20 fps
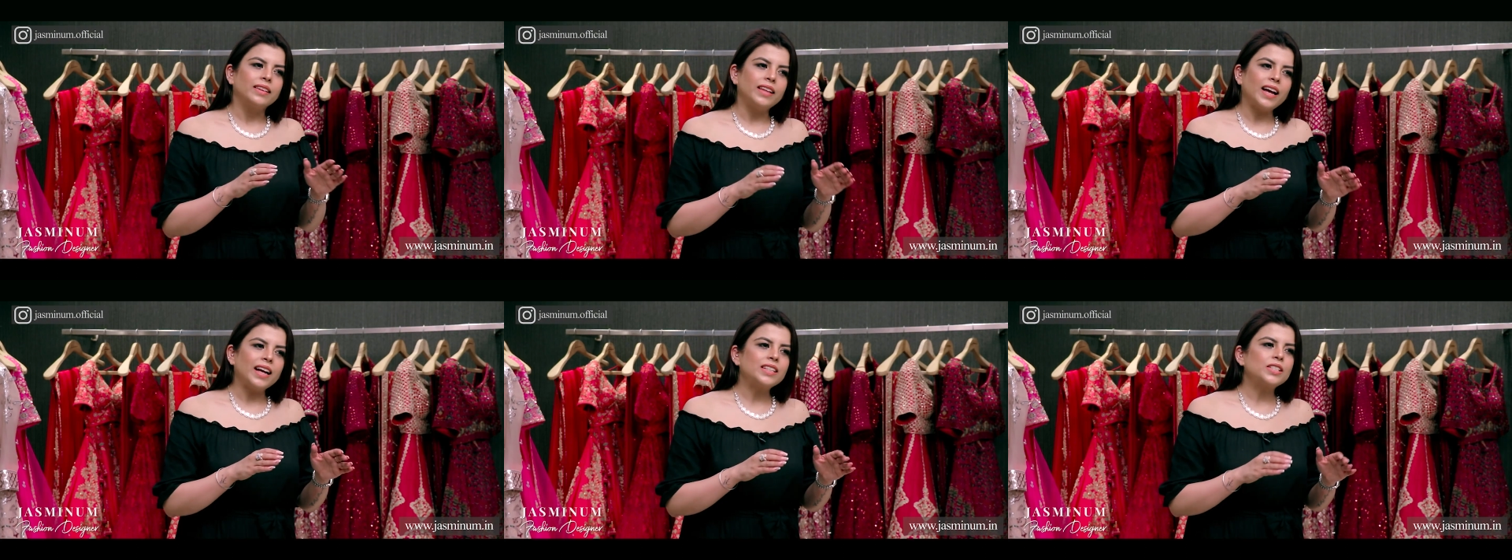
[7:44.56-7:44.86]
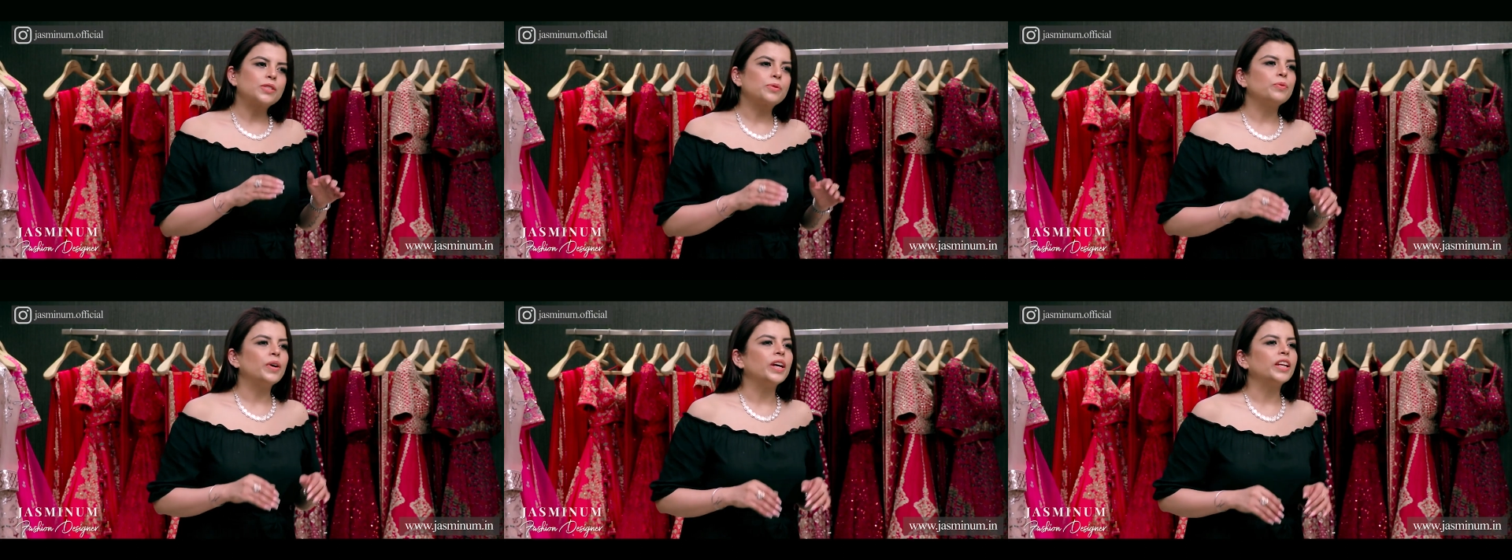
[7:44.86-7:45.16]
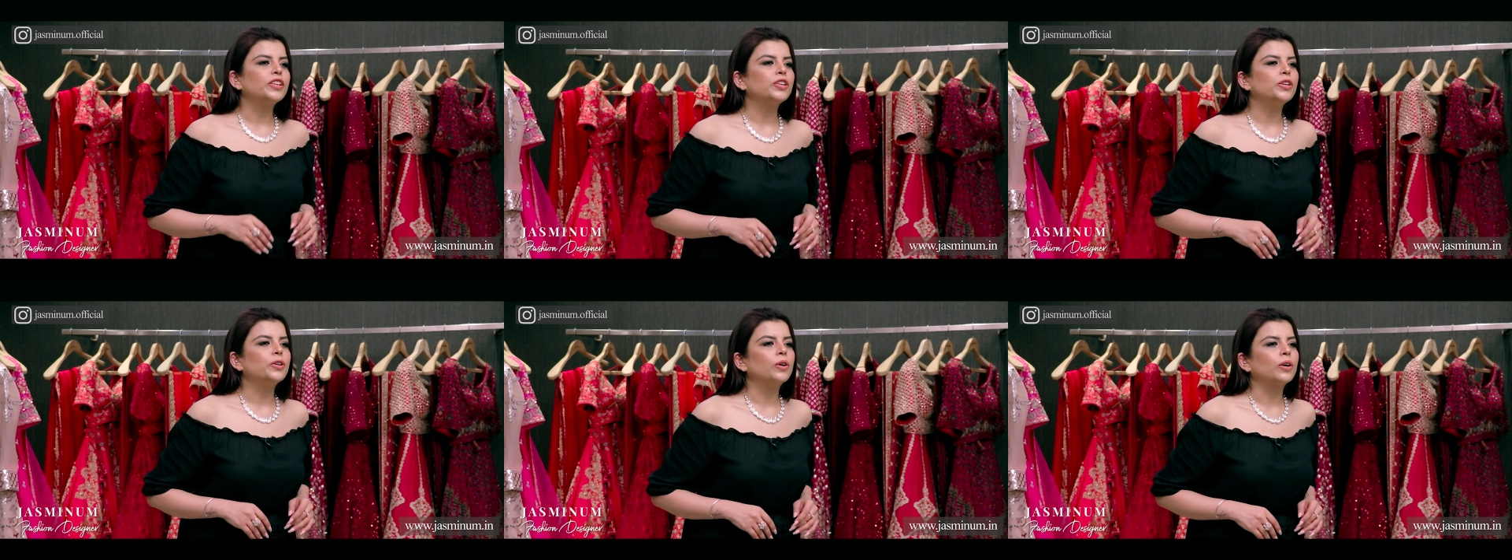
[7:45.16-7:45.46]
That's
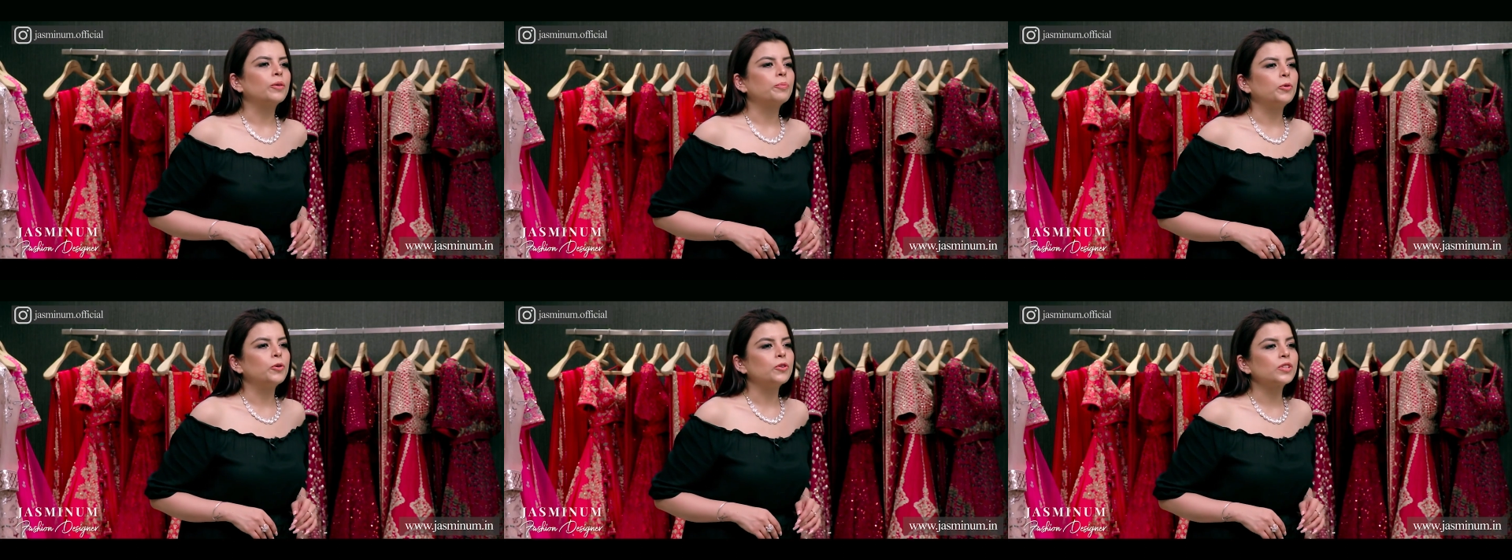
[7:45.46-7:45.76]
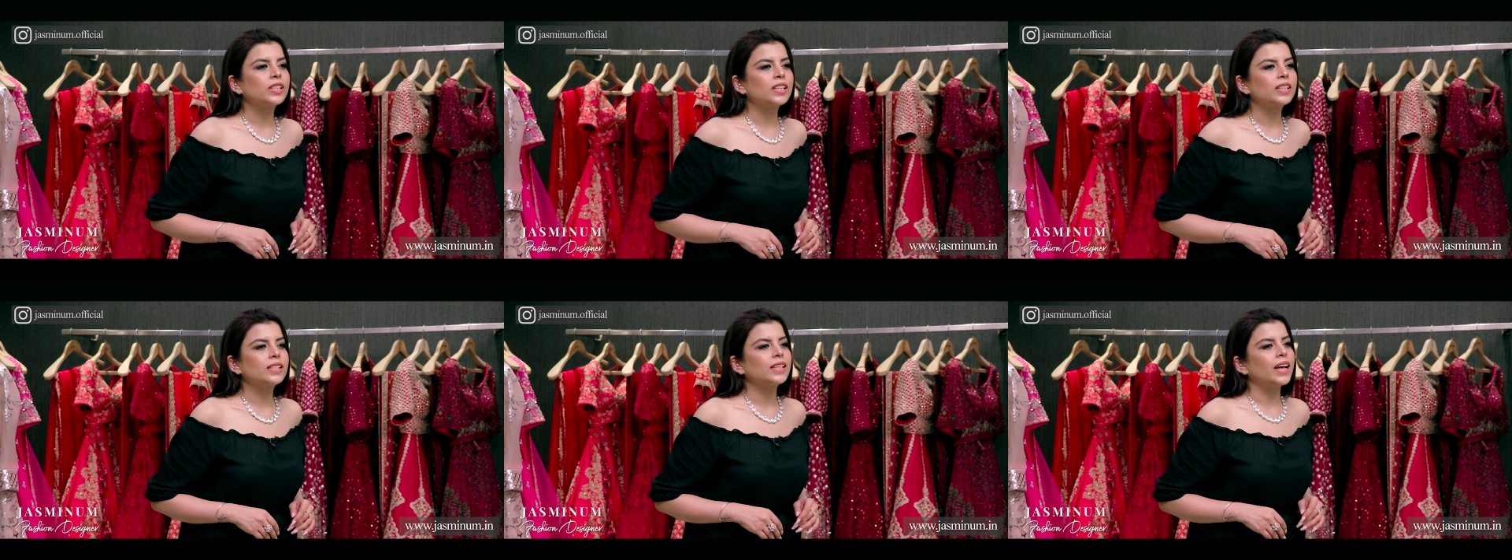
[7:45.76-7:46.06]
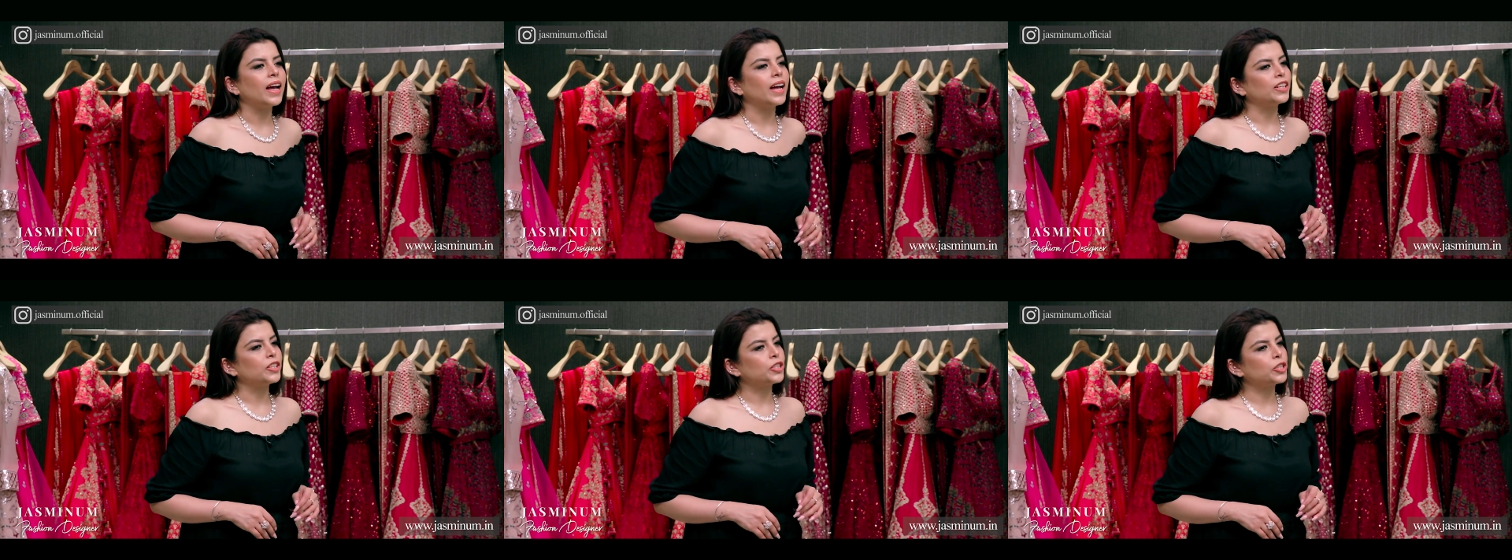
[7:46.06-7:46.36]
when your poses
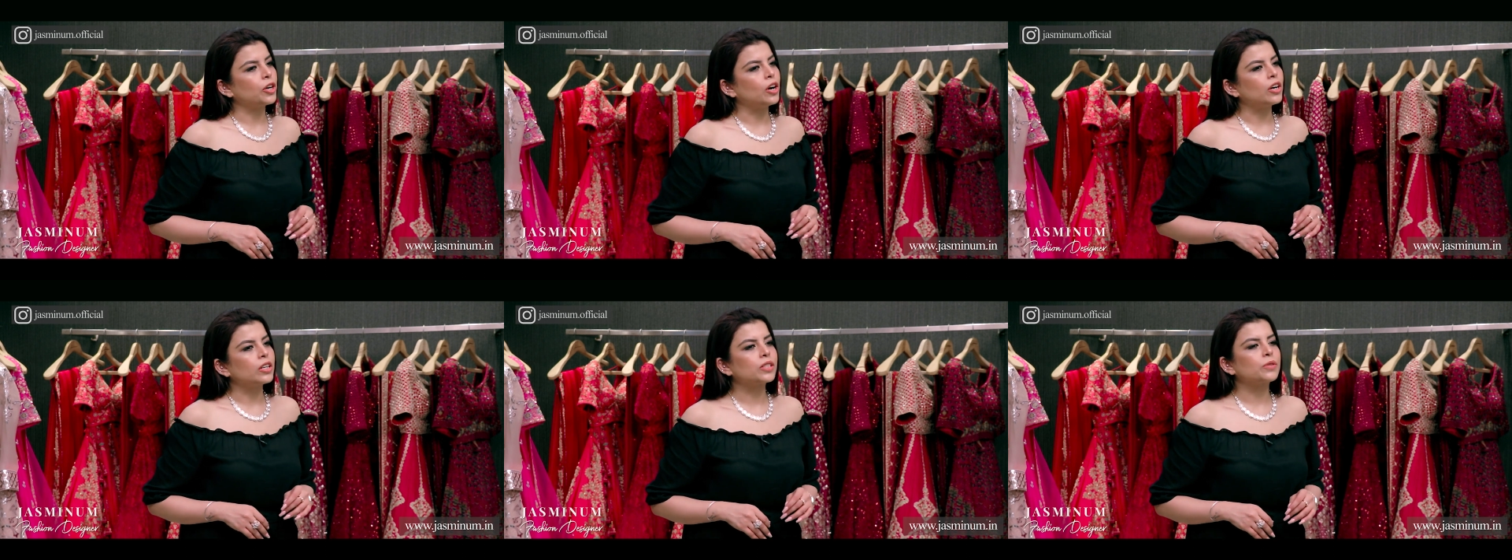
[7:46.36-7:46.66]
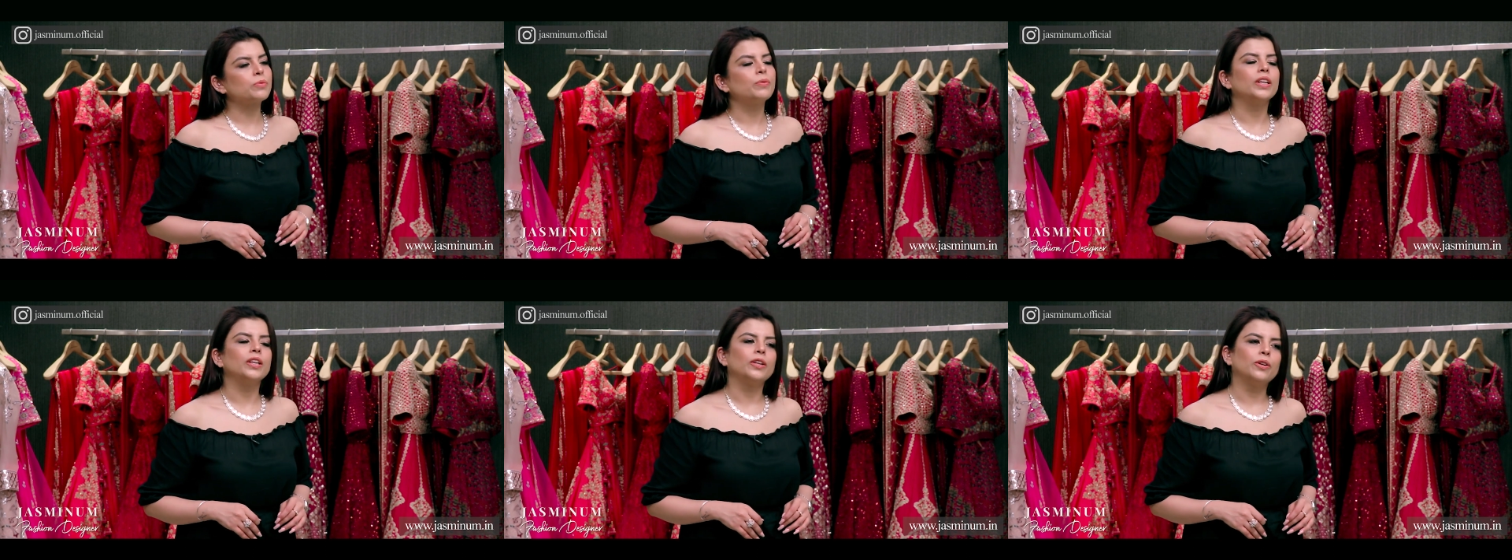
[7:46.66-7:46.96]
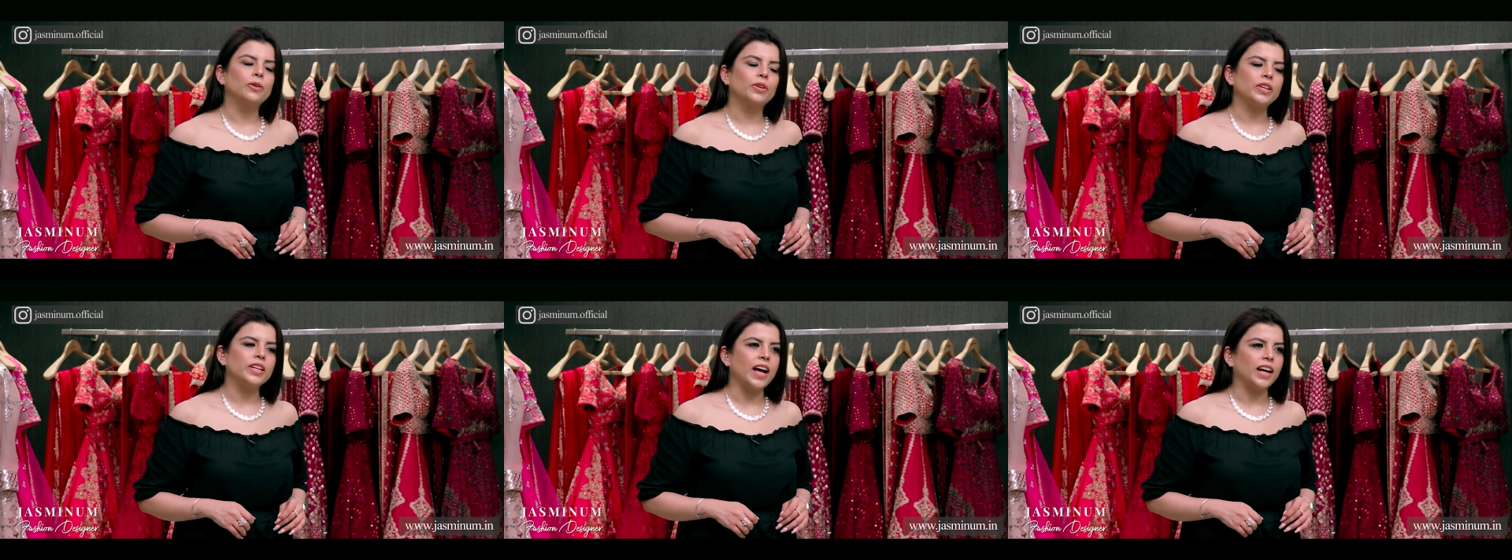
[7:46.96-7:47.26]
and shots will
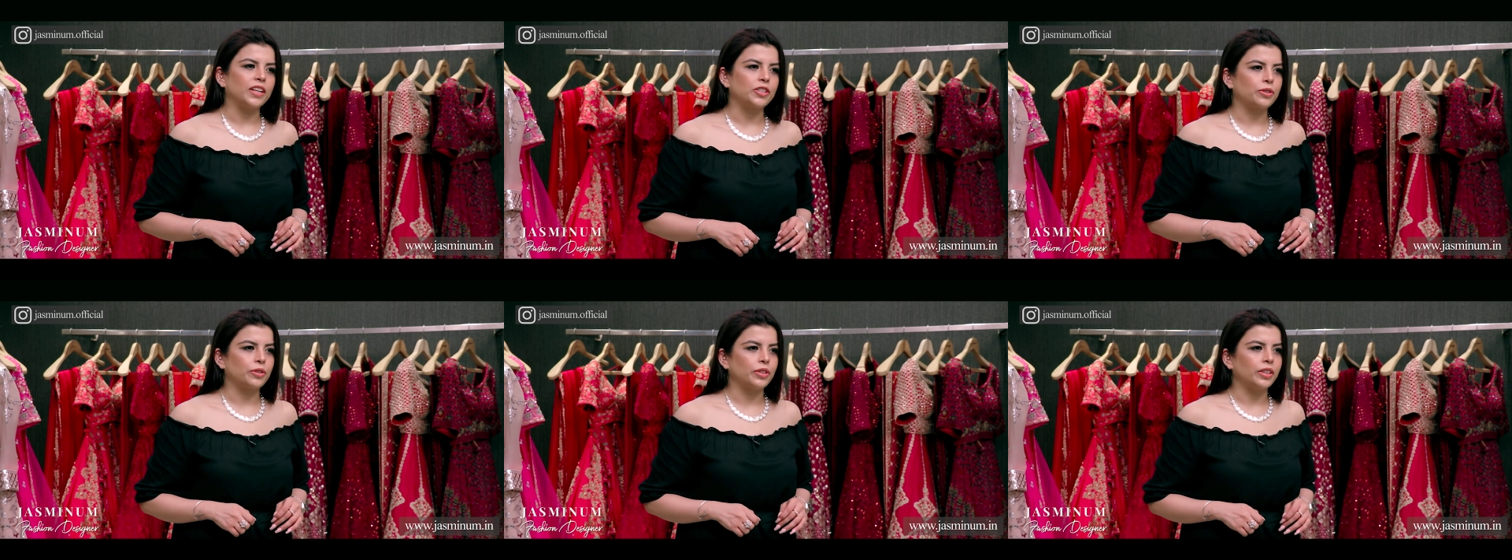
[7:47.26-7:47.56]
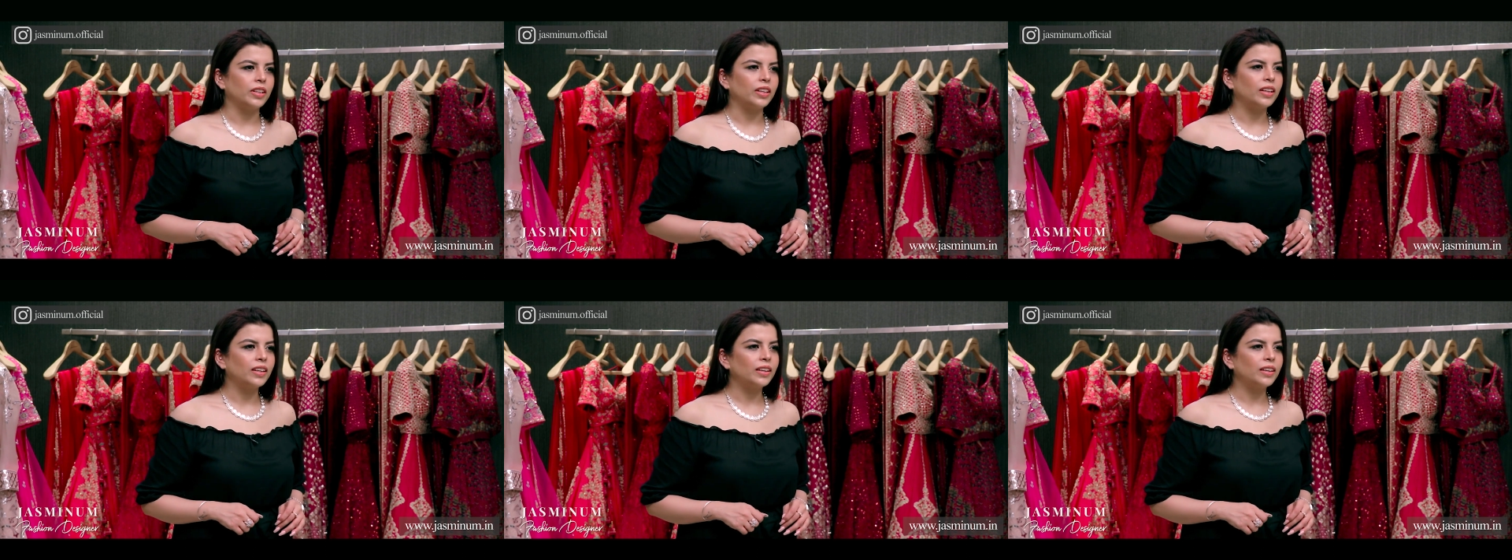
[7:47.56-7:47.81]
look natural.